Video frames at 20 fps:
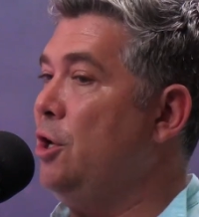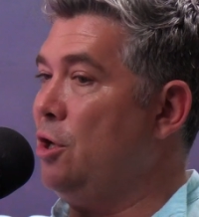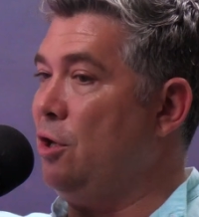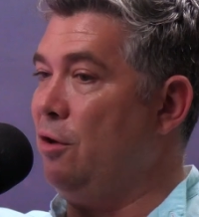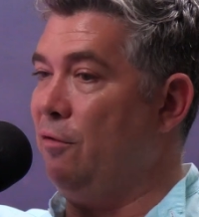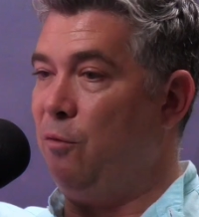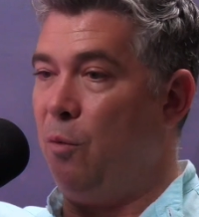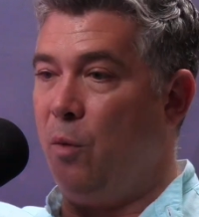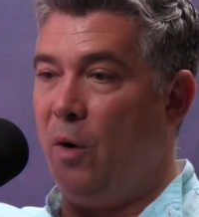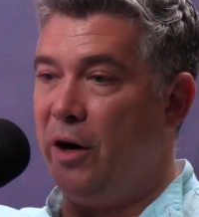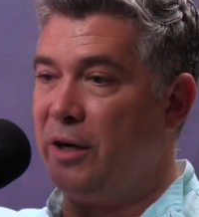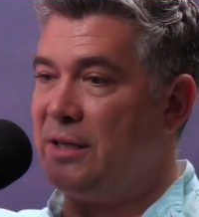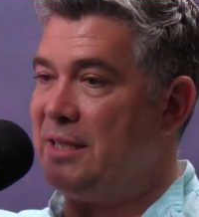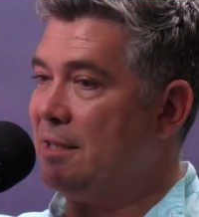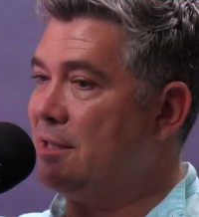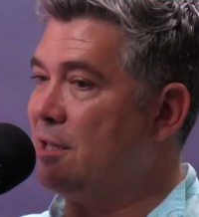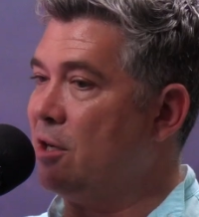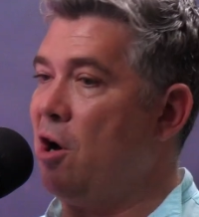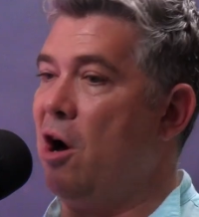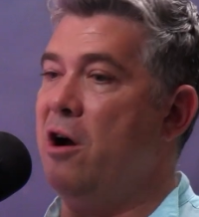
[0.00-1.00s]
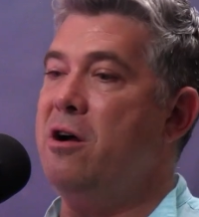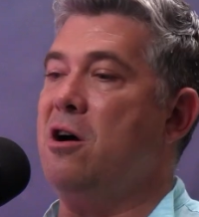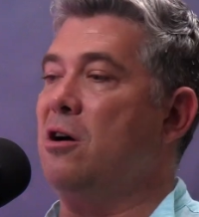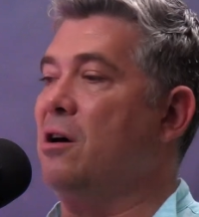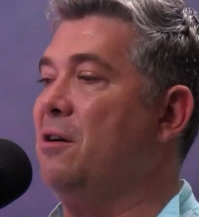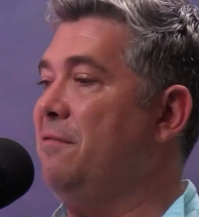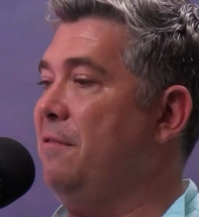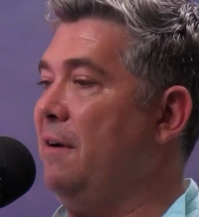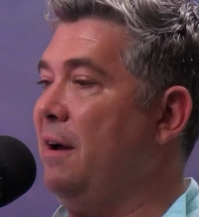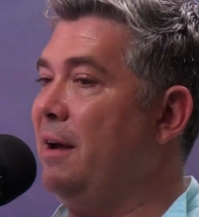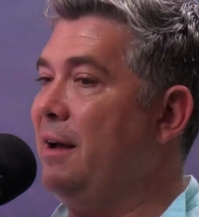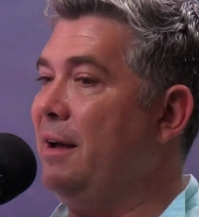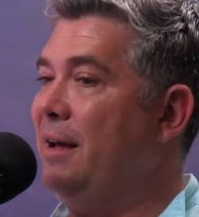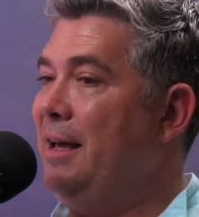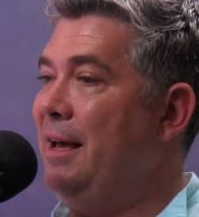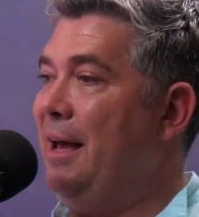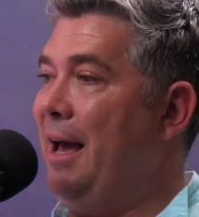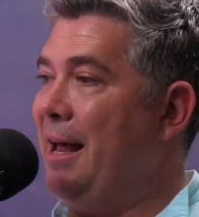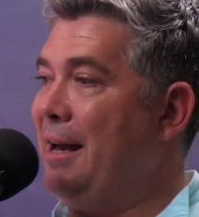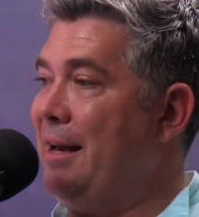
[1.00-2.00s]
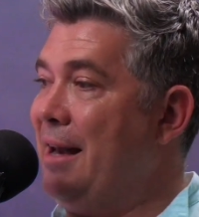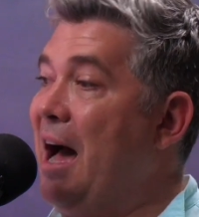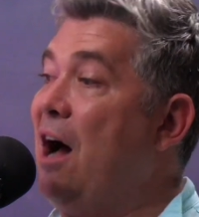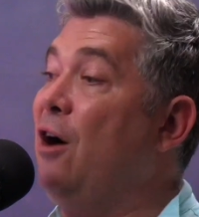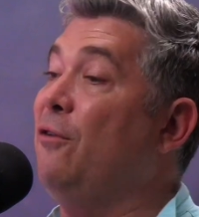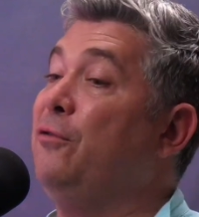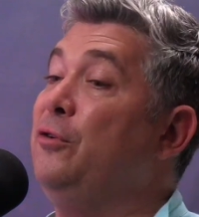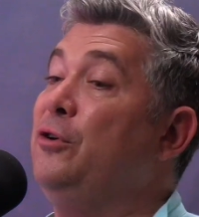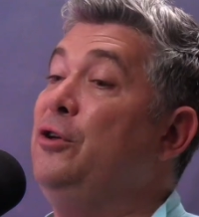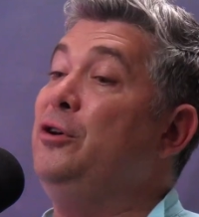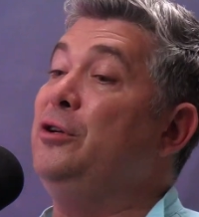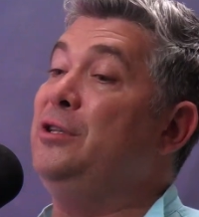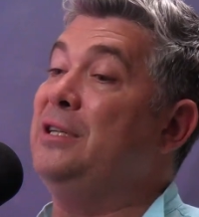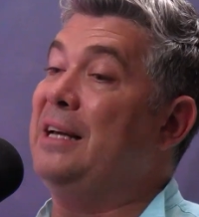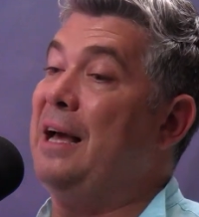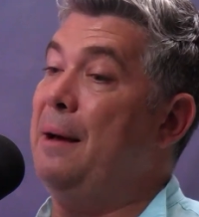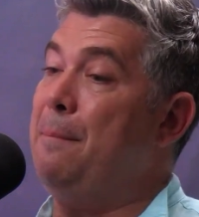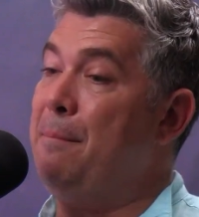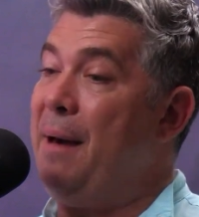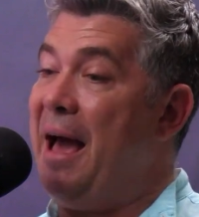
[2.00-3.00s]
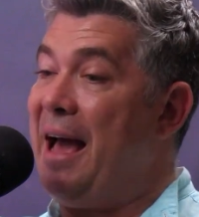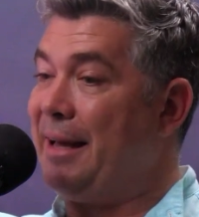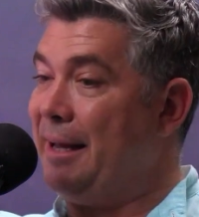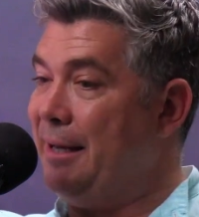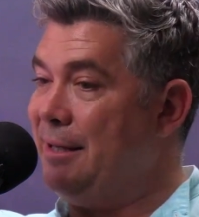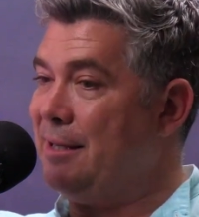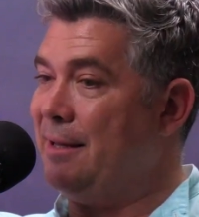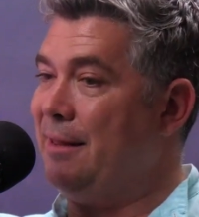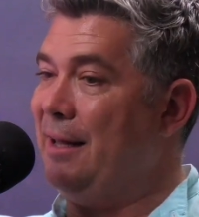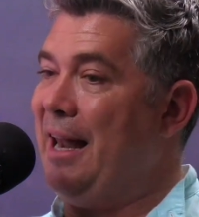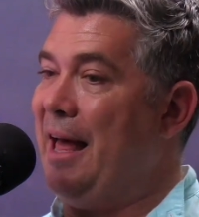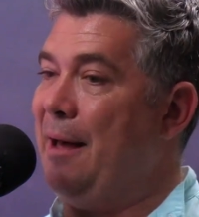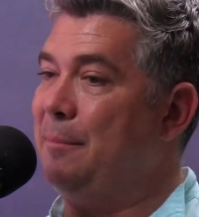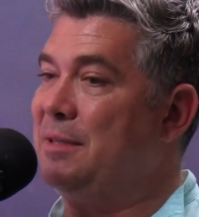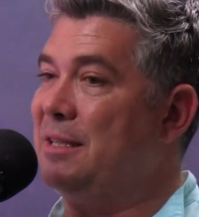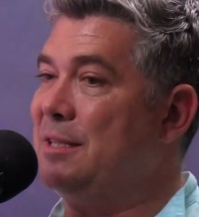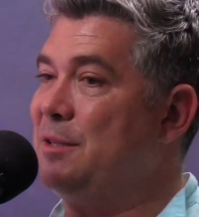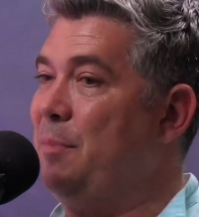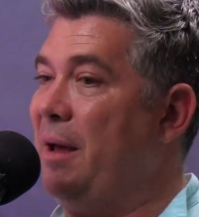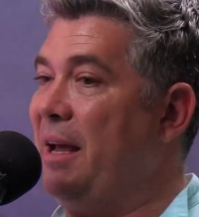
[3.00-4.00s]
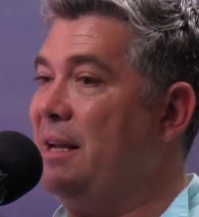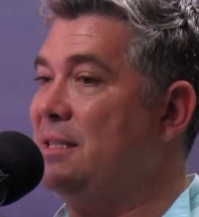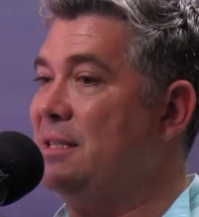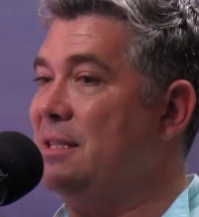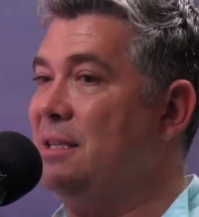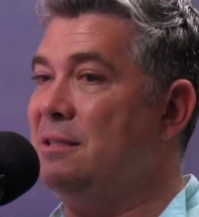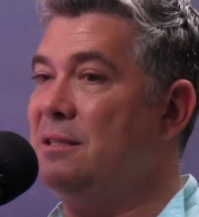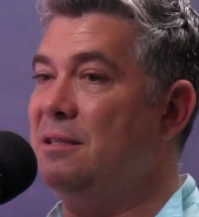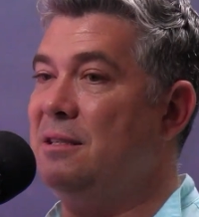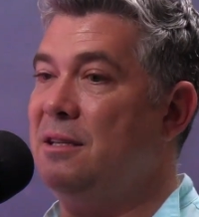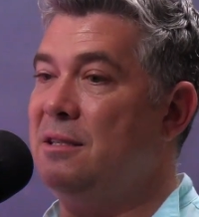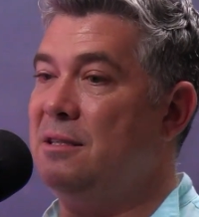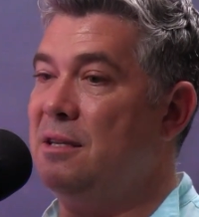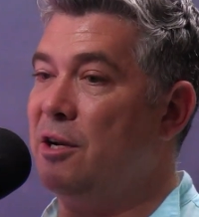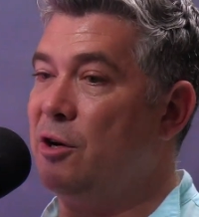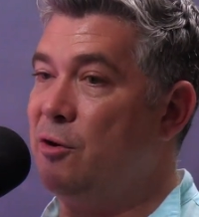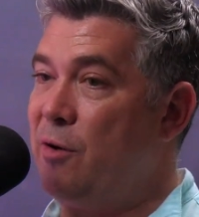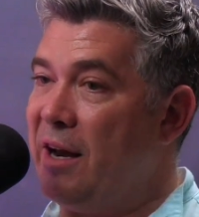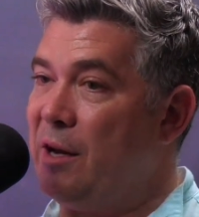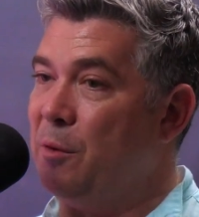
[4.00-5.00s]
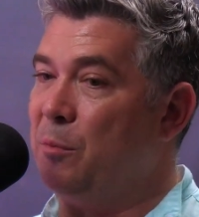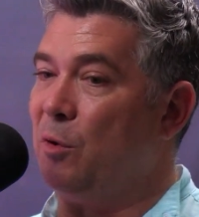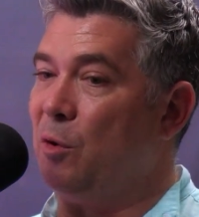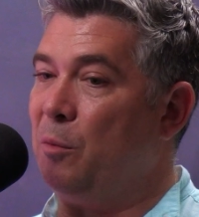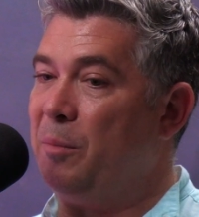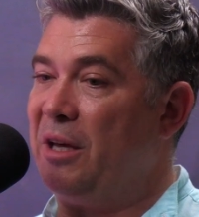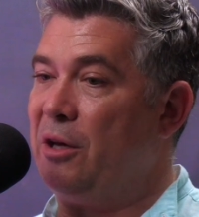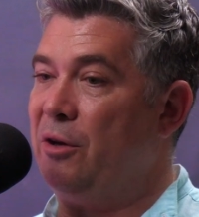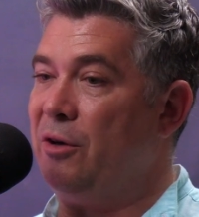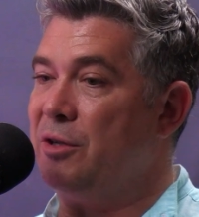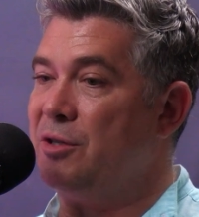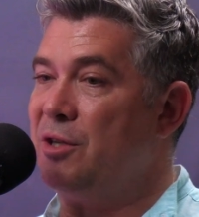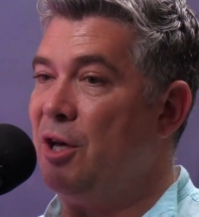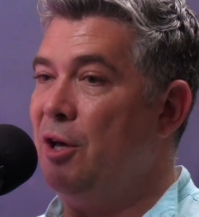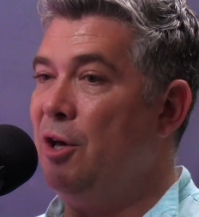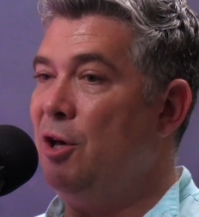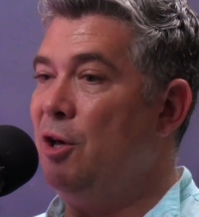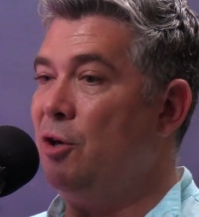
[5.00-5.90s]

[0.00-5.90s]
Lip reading: you've worked as a choreographer, and now for you to come back into the LAMTA space is incredible because